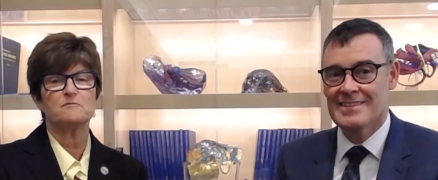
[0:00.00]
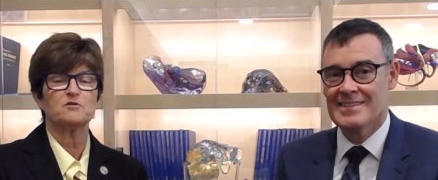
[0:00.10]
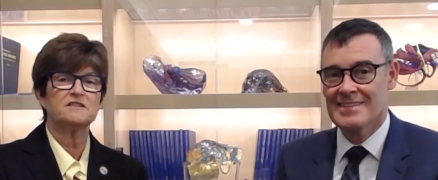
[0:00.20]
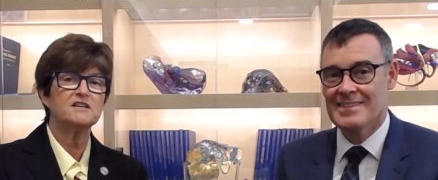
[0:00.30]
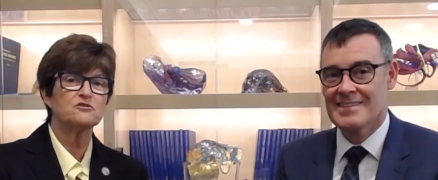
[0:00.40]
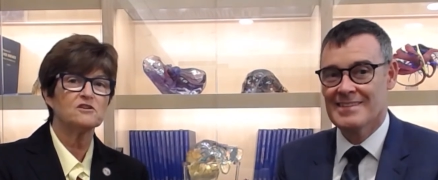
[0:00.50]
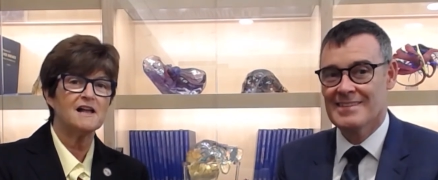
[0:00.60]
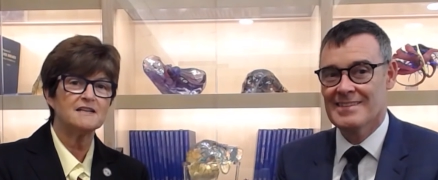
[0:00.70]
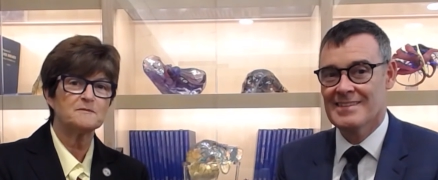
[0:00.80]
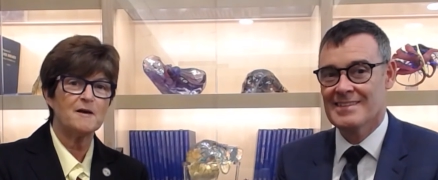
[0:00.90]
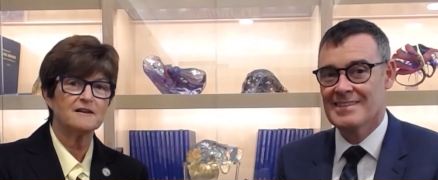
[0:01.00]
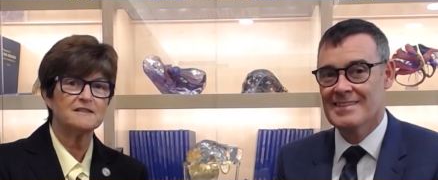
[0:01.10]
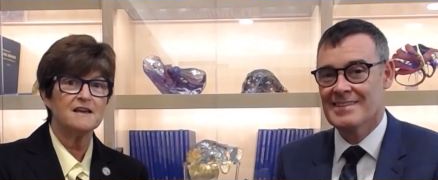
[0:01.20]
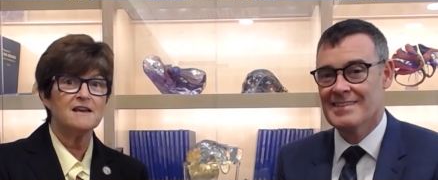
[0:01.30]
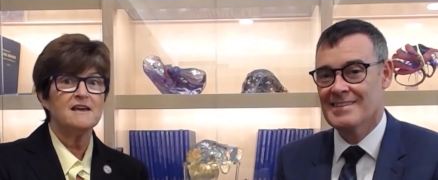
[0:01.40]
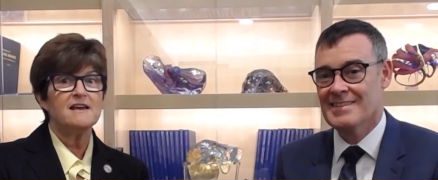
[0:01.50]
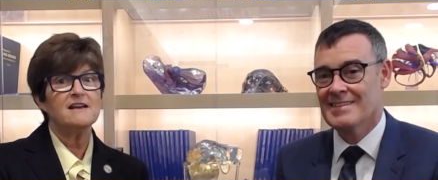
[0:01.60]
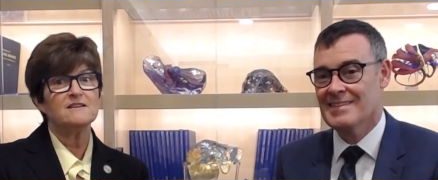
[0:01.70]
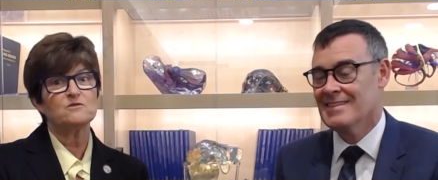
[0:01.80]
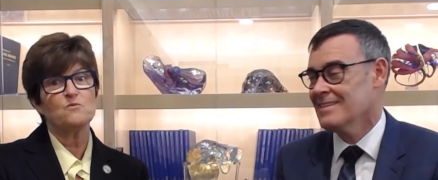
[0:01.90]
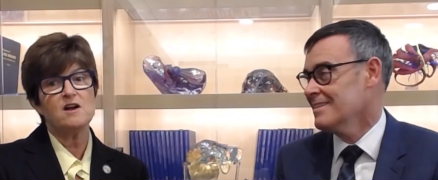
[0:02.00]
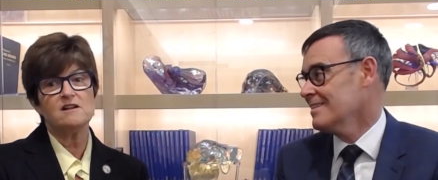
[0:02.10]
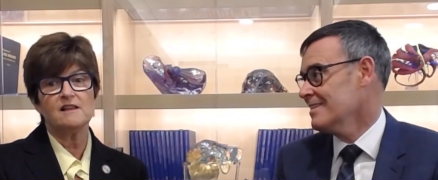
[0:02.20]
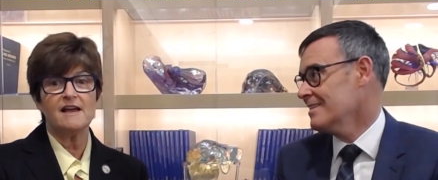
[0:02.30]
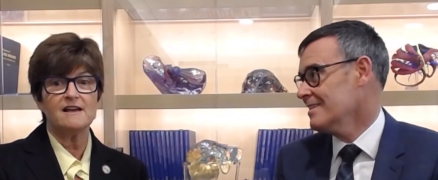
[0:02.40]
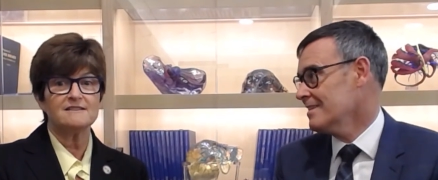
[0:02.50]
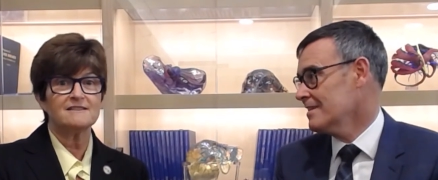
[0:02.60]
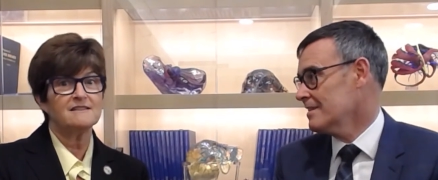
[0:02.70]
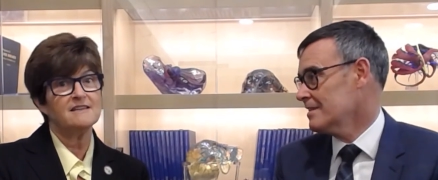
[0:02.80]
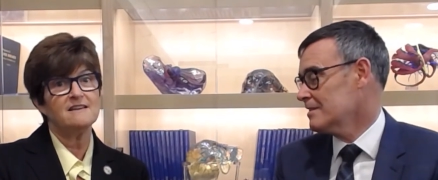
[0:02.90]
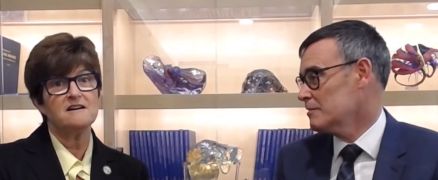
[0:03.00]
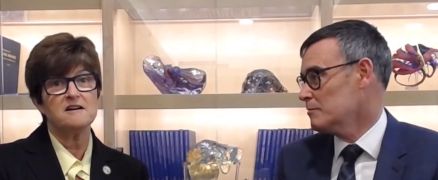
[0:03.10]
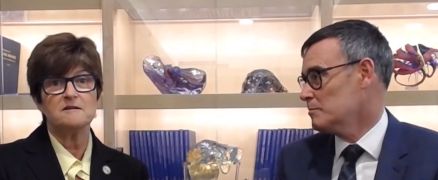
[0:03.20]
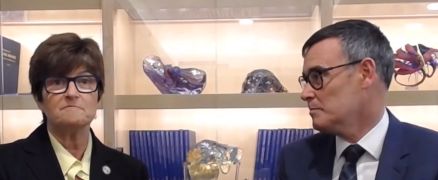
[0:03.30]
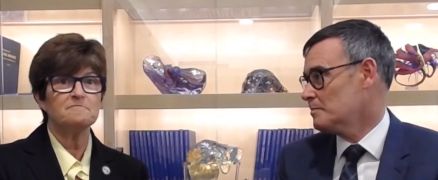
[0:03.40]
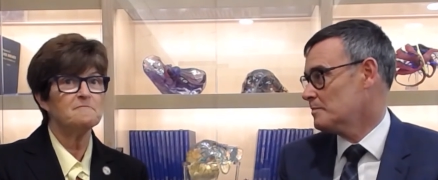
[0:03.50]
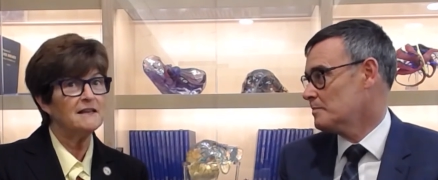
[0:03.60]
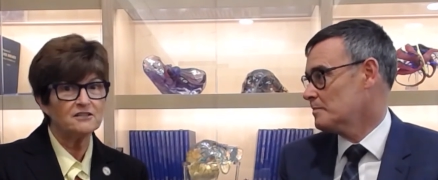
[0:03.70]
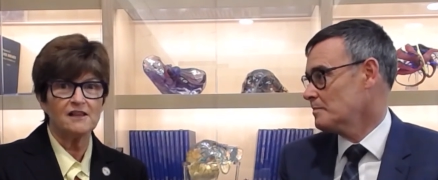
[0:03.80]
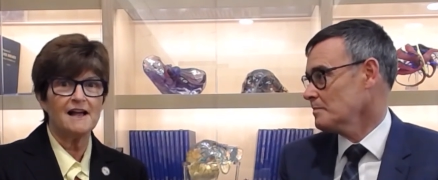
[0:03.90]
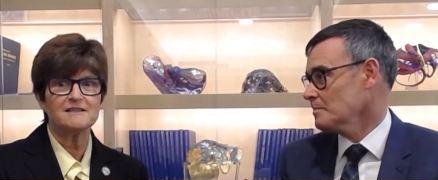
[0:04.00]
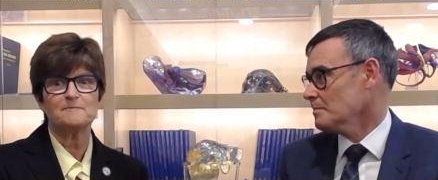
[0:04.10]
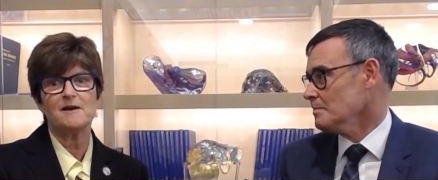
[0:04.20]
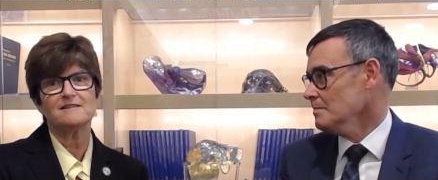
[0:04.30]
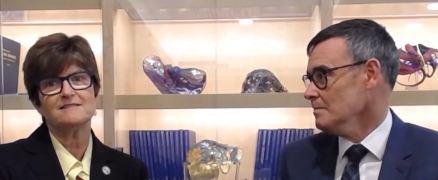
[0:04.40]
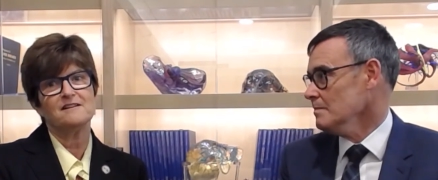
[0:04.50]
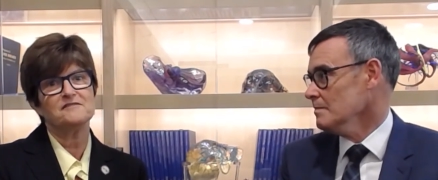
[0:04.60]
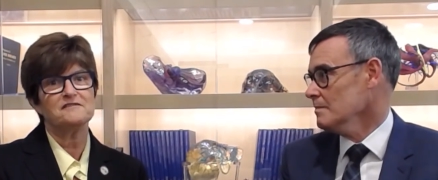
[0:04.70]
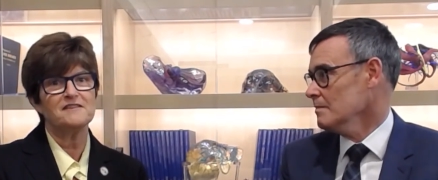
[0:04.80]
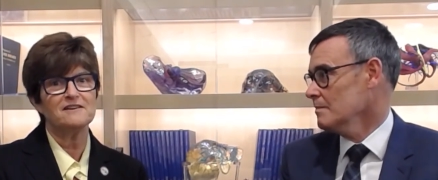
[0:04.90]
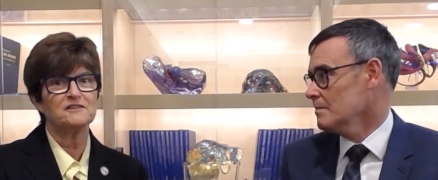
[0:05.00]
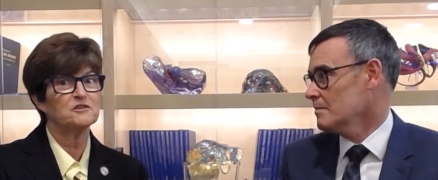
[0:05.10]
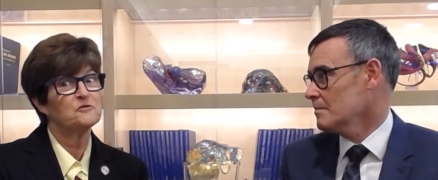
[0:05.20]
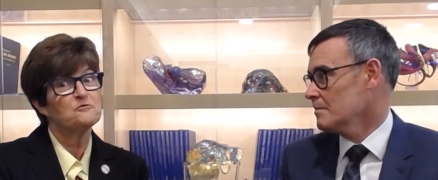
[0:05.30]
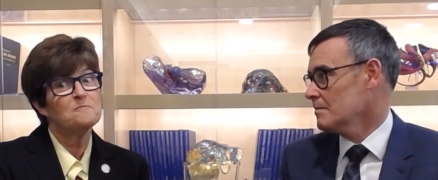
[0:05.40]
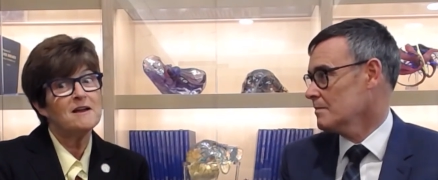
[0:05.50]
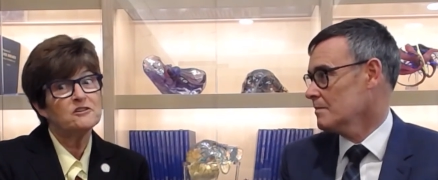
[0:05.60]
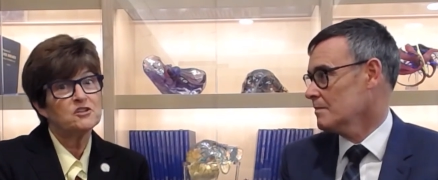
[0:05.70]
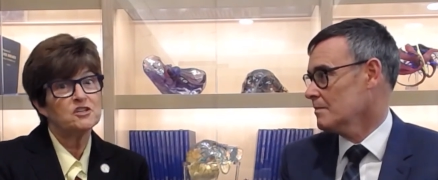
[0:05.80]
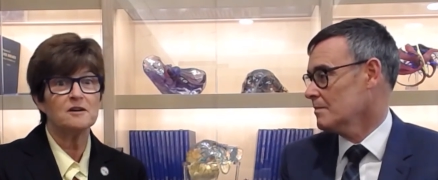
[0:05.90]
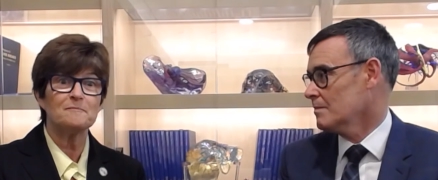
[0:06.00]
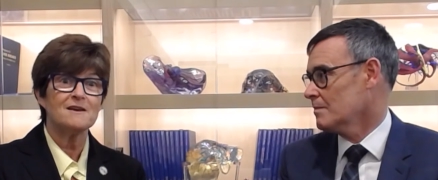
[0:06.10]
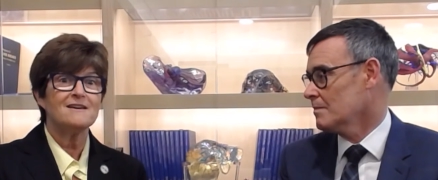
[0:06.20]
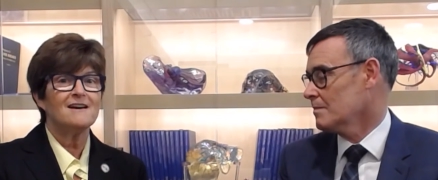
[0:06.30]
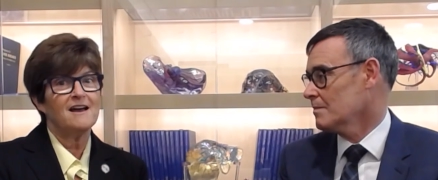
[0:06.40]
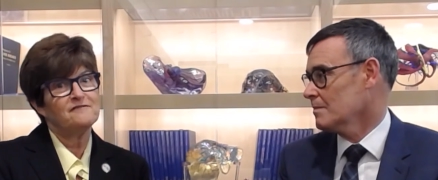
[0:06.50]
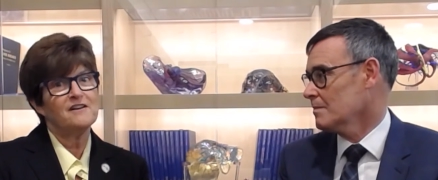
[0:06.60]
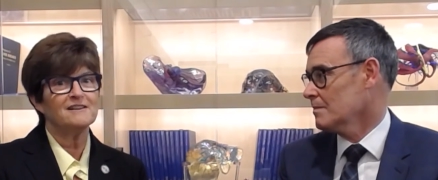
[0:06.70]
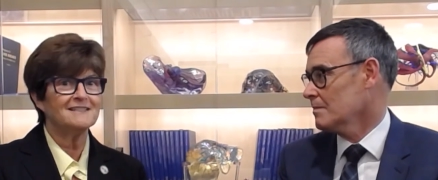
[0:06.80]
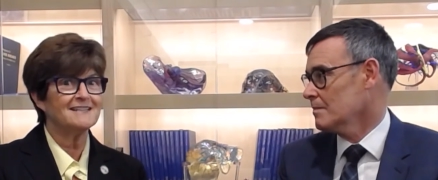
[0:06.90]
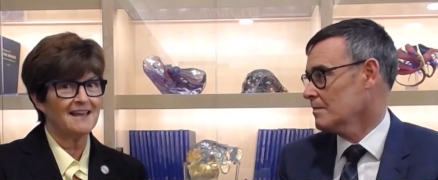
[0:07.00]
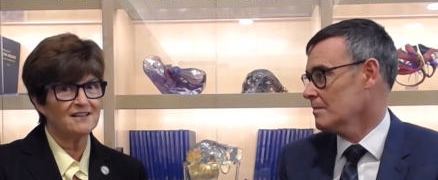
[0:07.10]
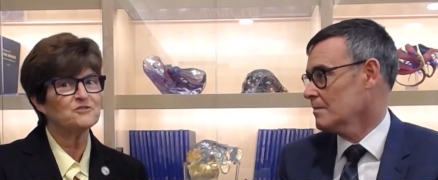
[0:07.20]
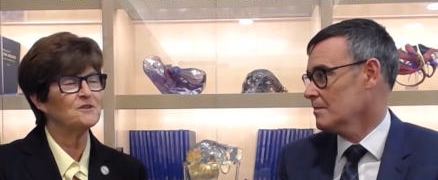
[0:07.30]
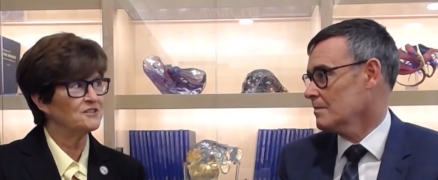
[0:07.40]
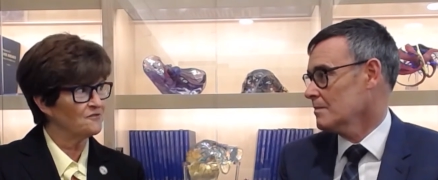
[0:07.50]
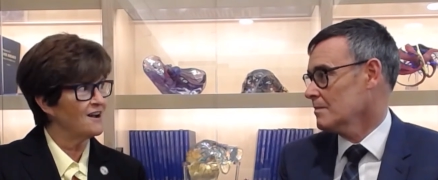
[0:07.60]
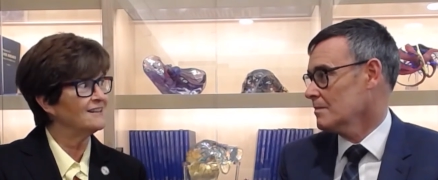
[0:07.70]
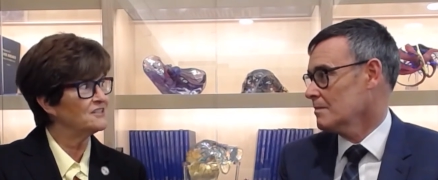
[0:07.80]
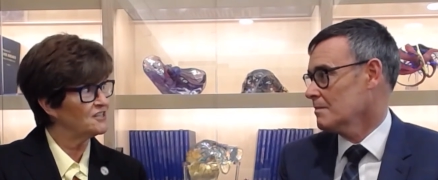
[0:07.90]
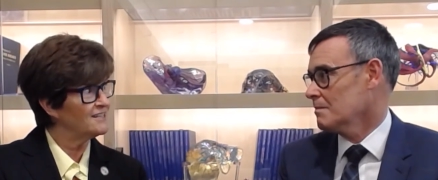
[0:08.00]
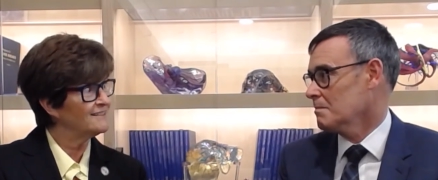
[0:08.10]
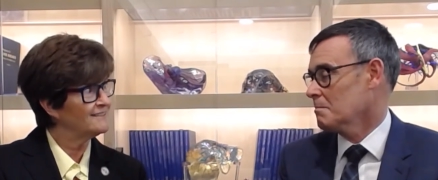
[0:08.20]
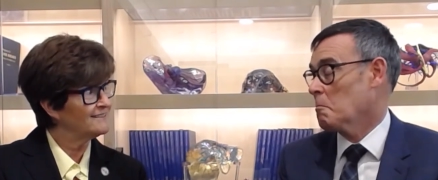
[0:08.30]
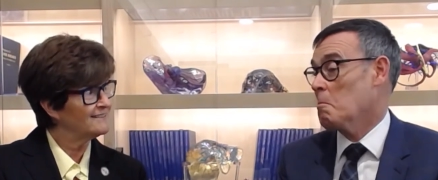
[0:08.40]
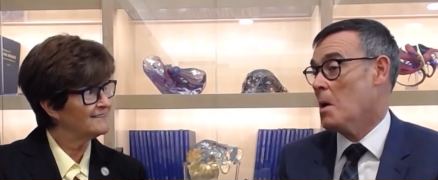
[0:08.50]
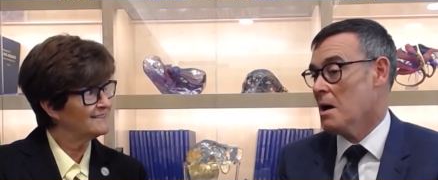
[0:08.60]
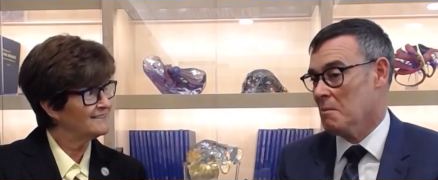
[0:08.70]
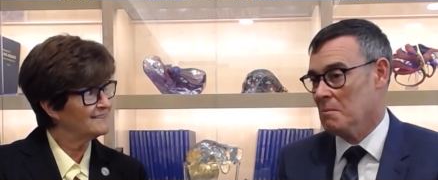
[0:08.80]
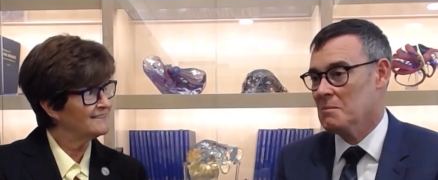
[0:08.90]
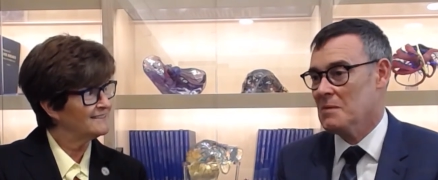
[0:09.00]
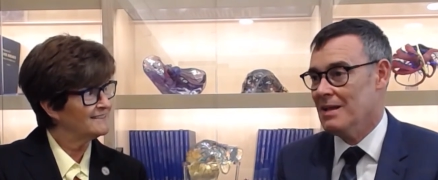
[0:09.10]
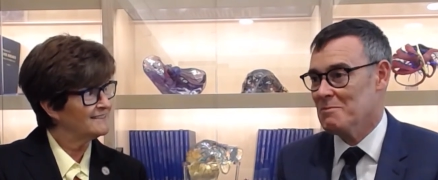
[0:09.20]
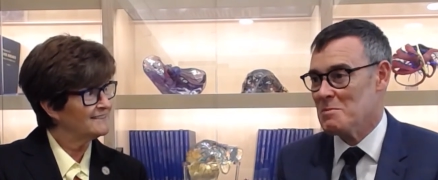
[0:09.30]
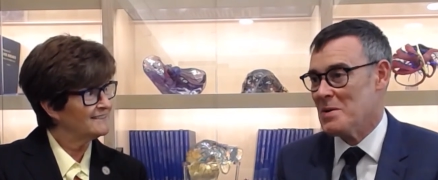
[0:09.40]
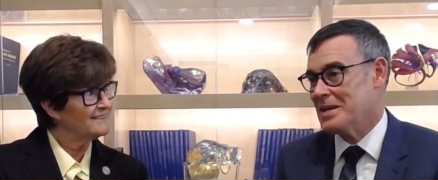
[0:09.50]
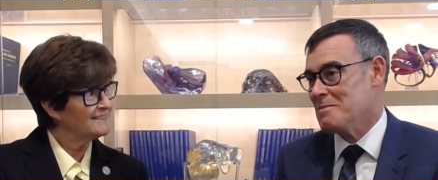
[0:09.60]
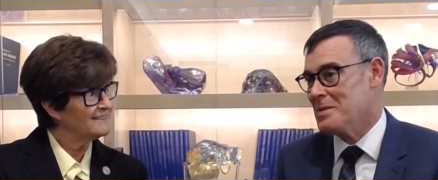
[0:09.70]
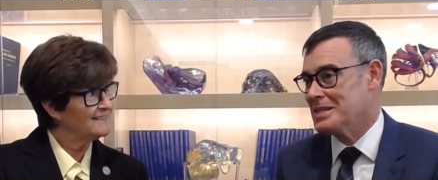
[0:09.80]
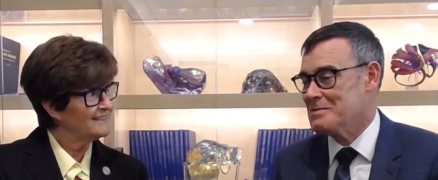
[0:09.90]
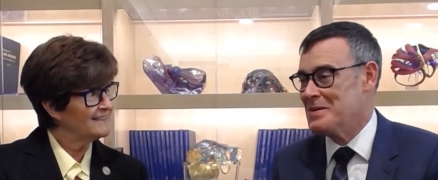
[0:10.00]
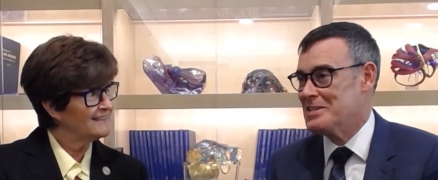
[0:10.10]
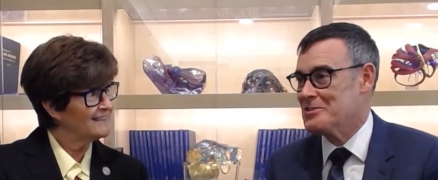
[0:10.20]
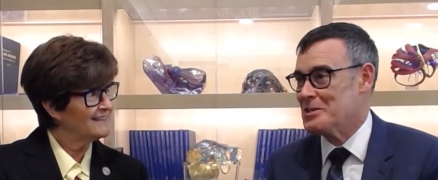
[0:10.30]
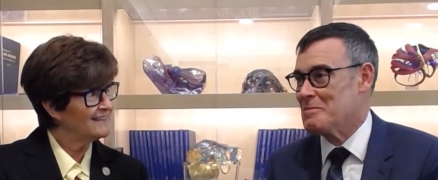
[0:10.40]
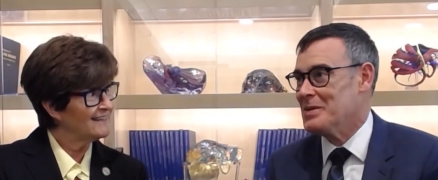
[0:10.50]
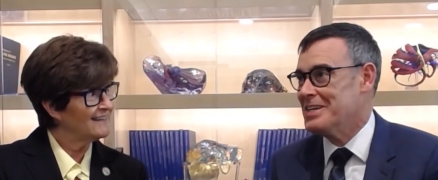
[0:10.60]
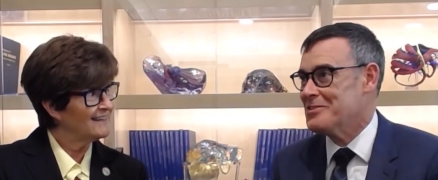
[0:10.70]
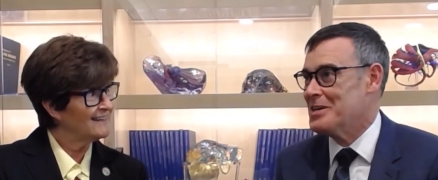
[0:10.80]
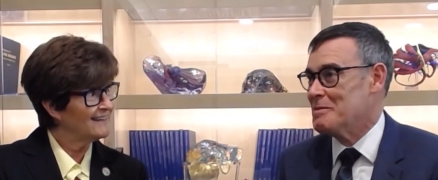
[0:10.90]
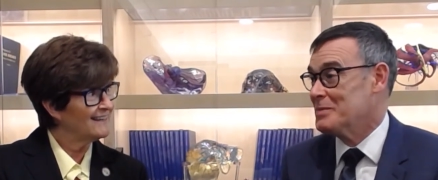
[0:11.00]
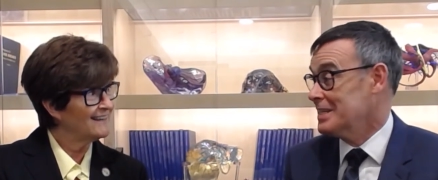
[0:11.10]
Speaker 1: the procedural aspect as well as the um, mental aspect of the field. So through mentorship, I fell into gastroenterology. Well, well we might come back to mentorship later on, but